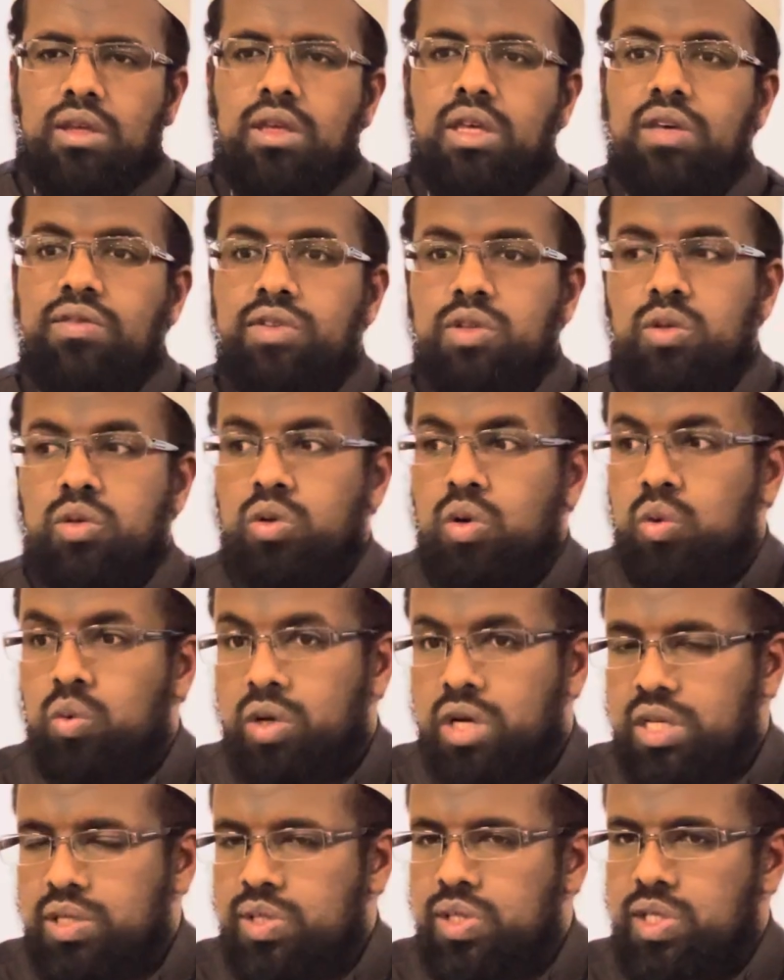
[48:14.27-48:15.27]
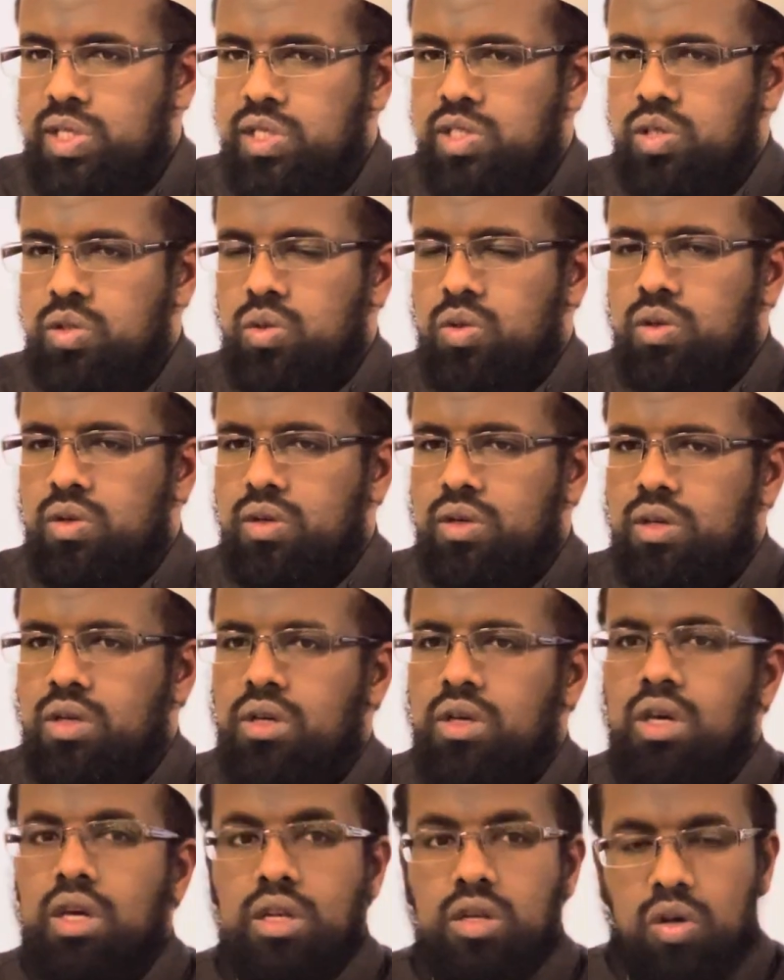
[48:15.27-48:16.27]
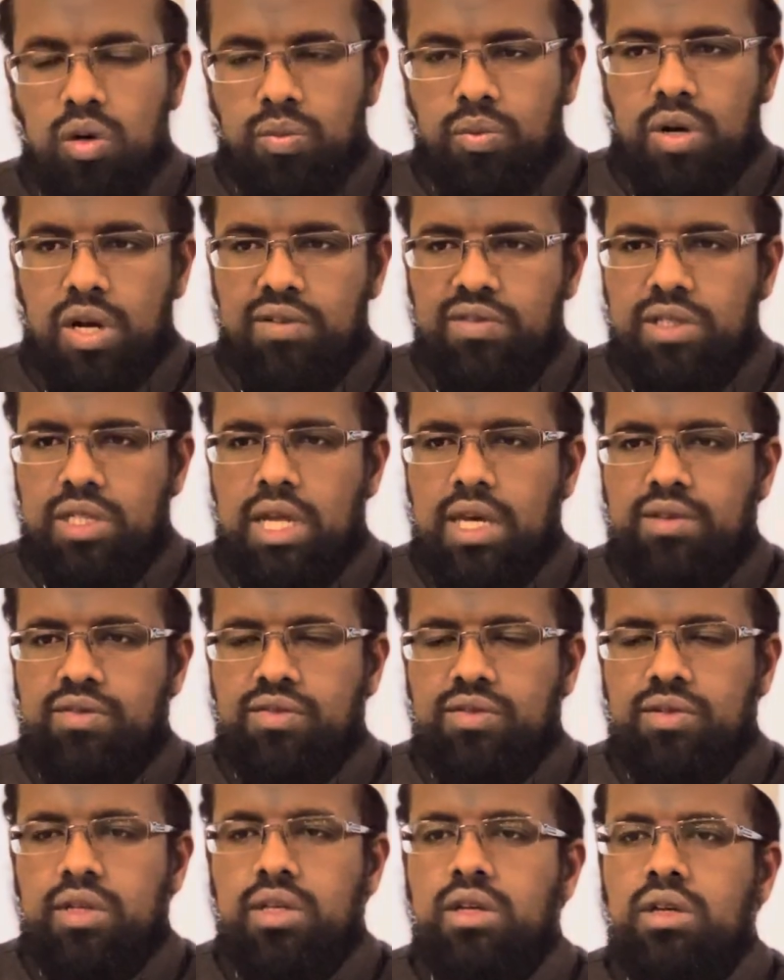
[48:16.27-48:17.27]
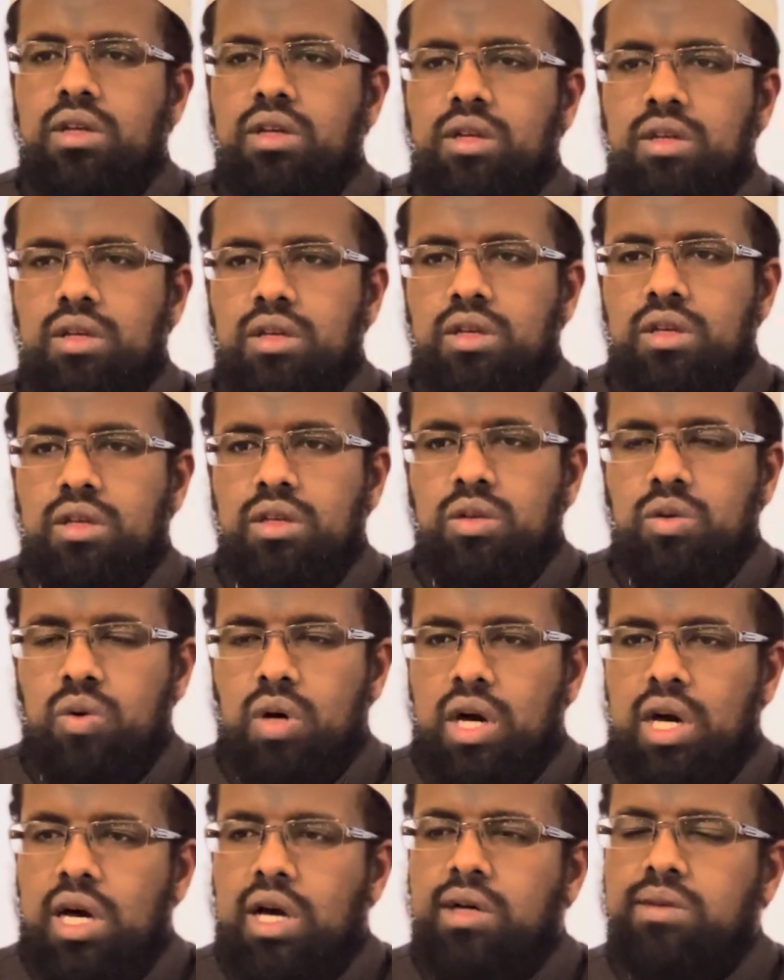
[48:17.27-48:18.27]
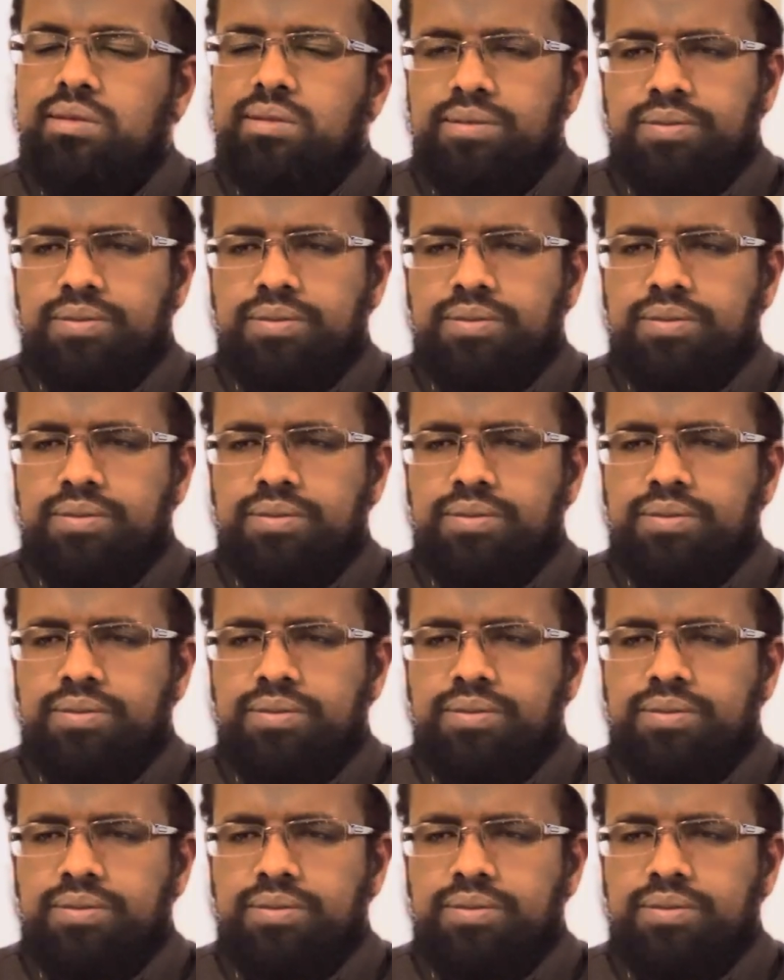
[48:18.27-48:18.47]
Even though no one else sees you in your private life, you are